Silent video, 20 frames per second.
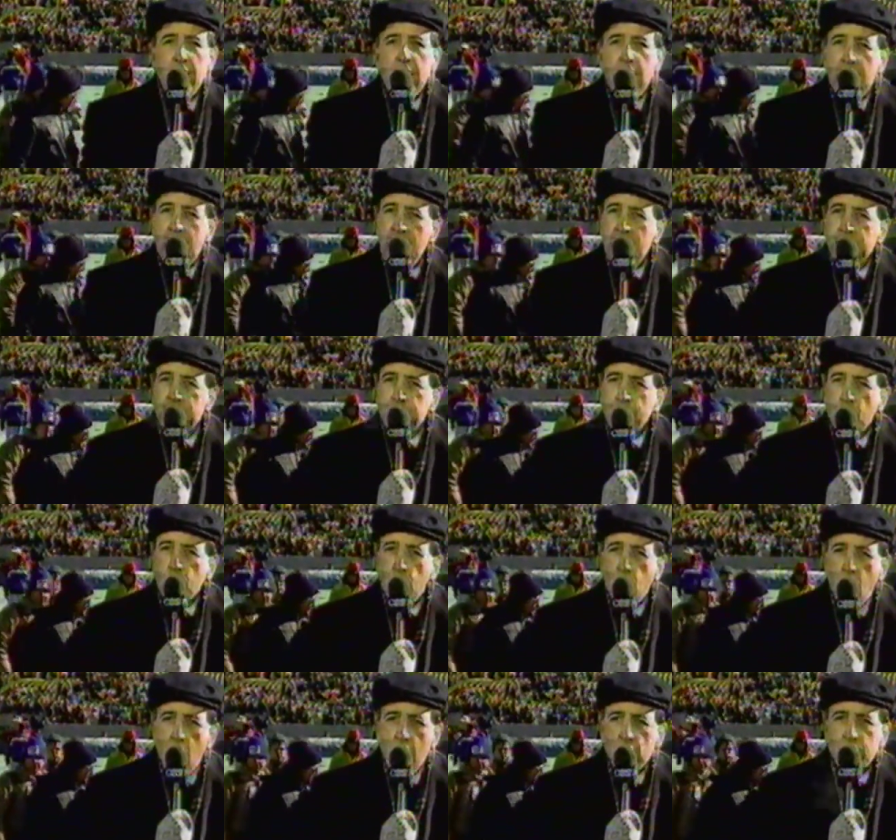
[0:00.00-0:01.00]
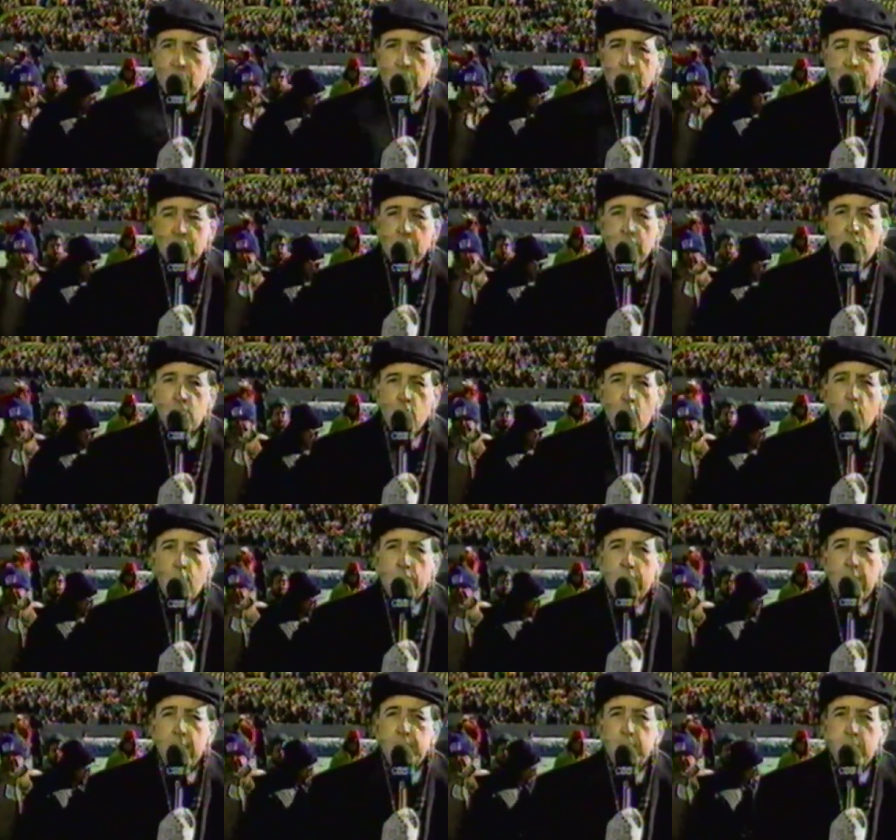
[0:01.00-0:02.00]
And for Washington, Joe
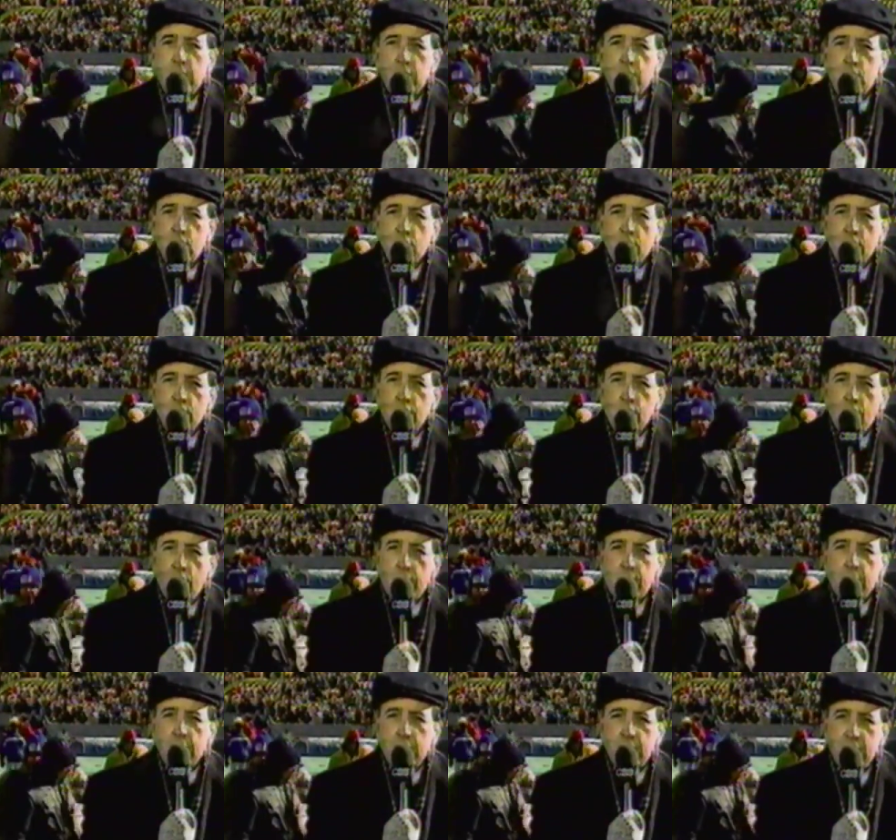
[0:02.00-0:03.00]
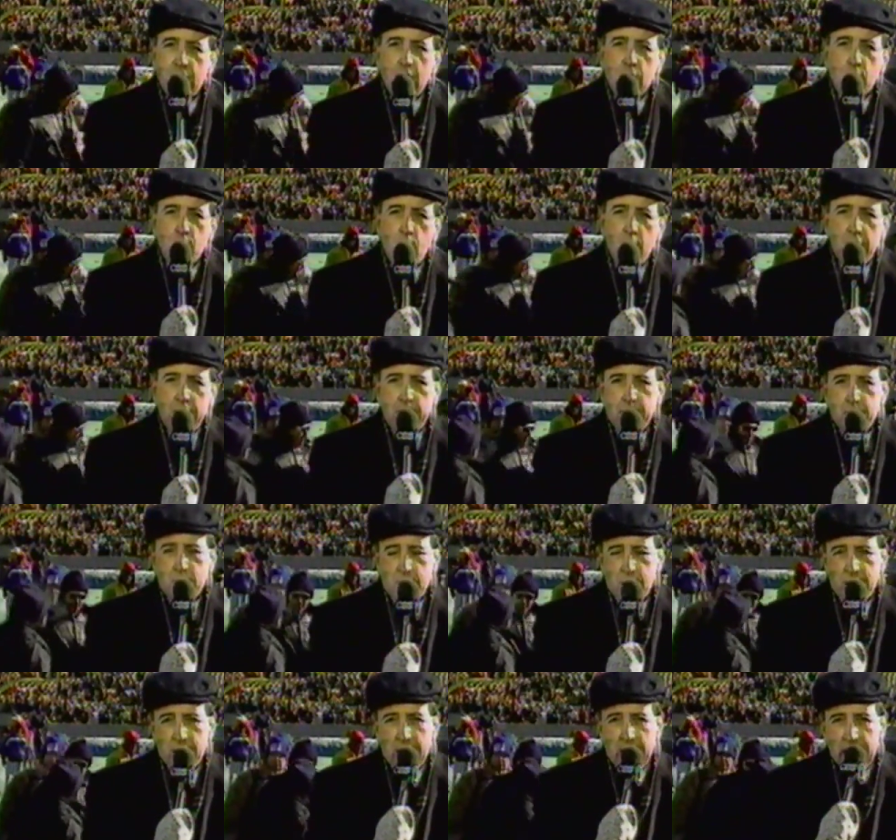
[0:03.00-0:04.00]
Gibbs has turned it over to Doug Williams
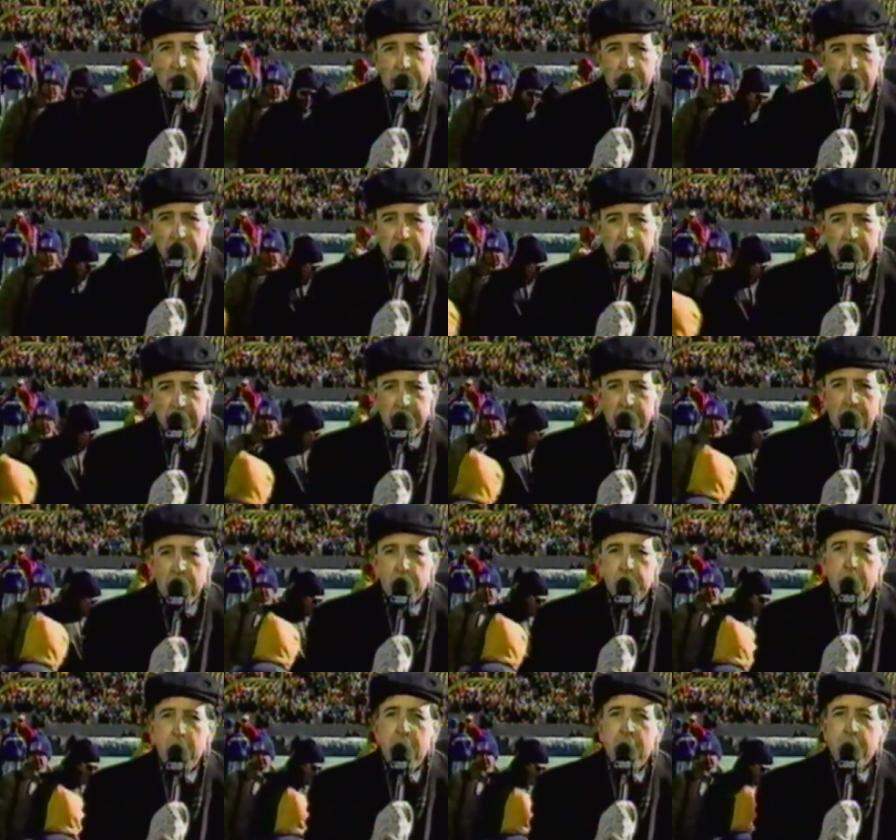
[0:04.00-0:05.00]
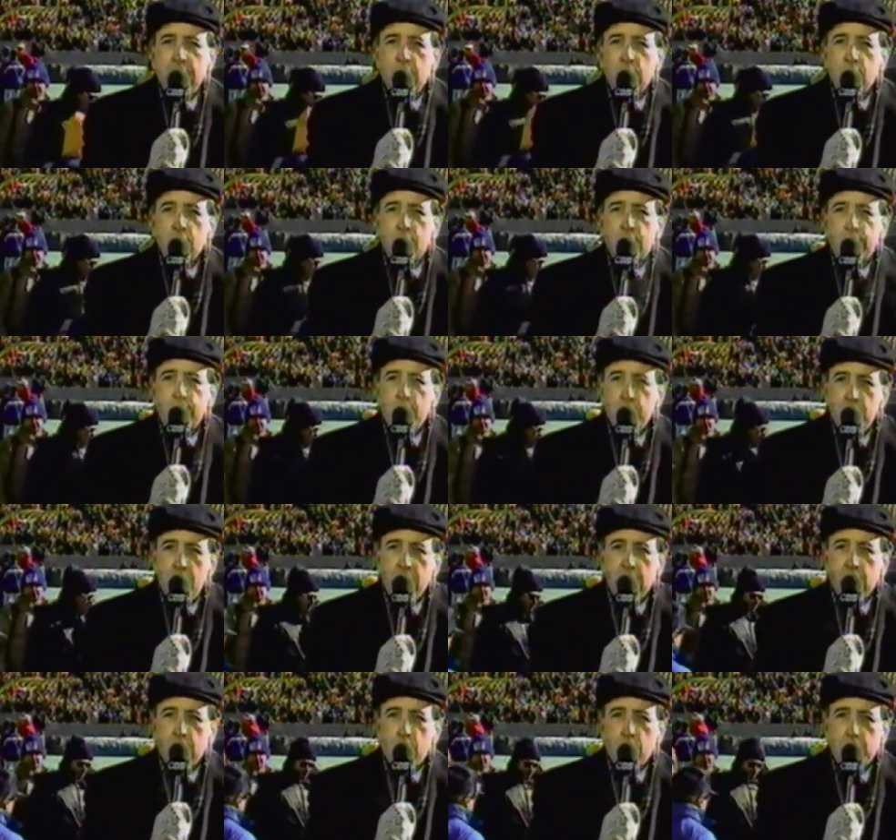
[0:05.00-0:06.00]
today. Now, a man who is
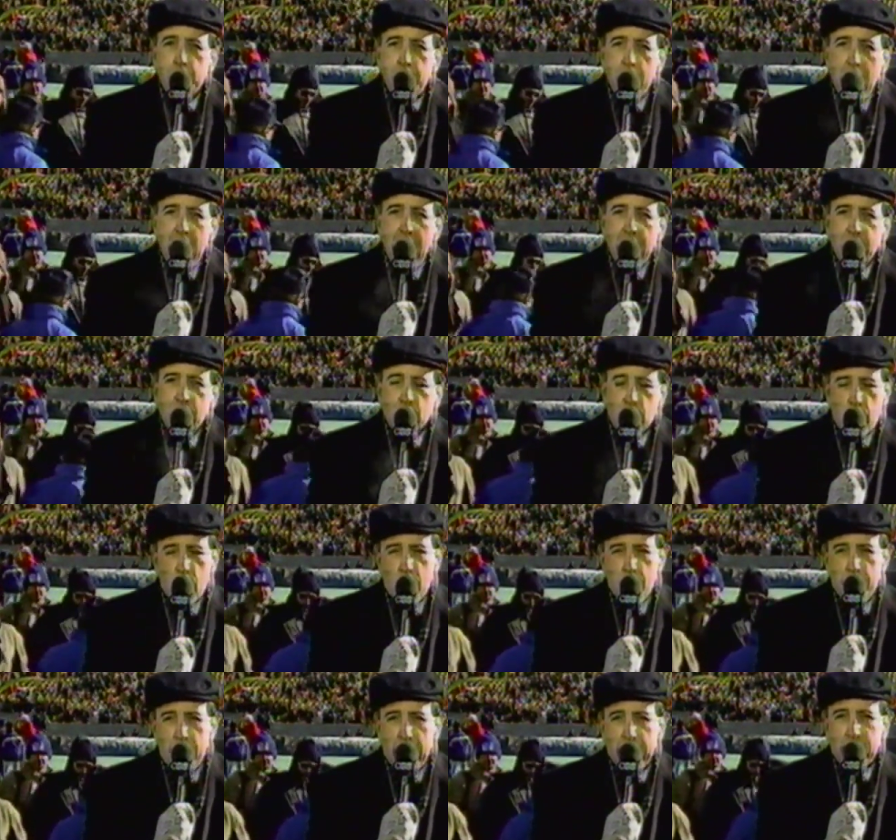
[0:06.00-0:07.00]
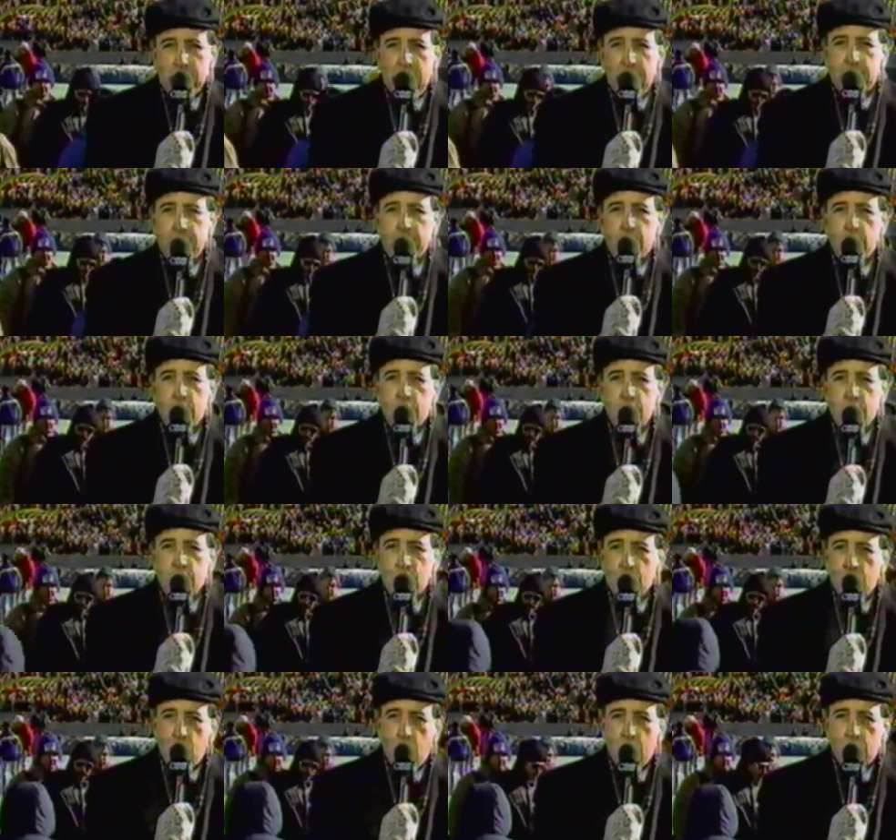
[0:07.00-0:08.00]
familiar with past quarterback controversies
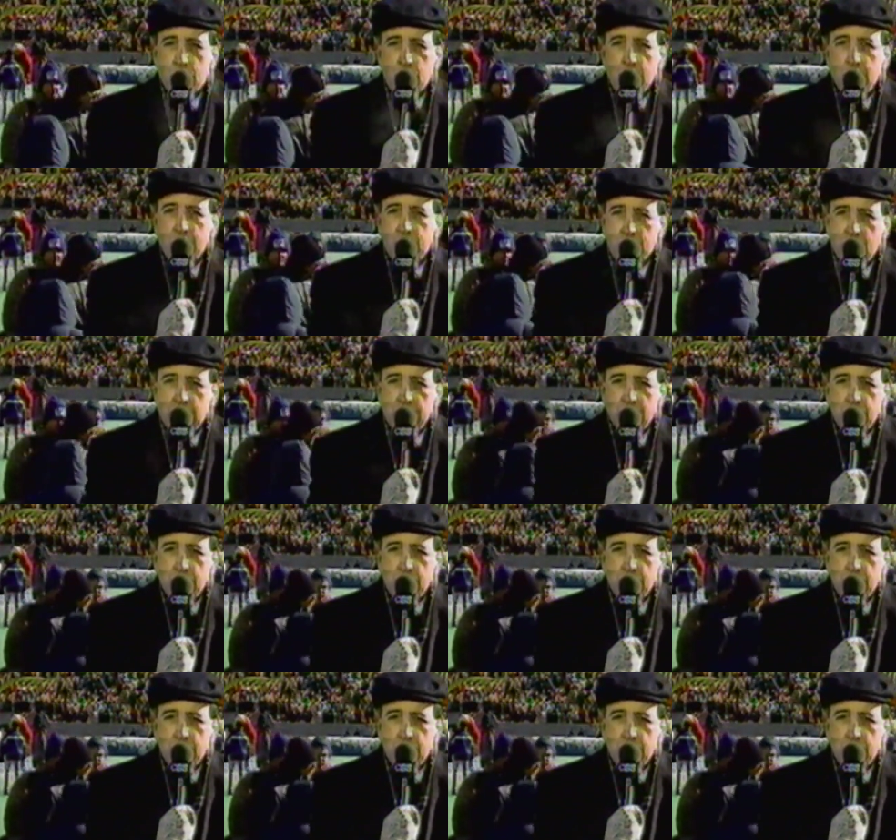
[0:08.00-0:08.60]
in Washington, Sonny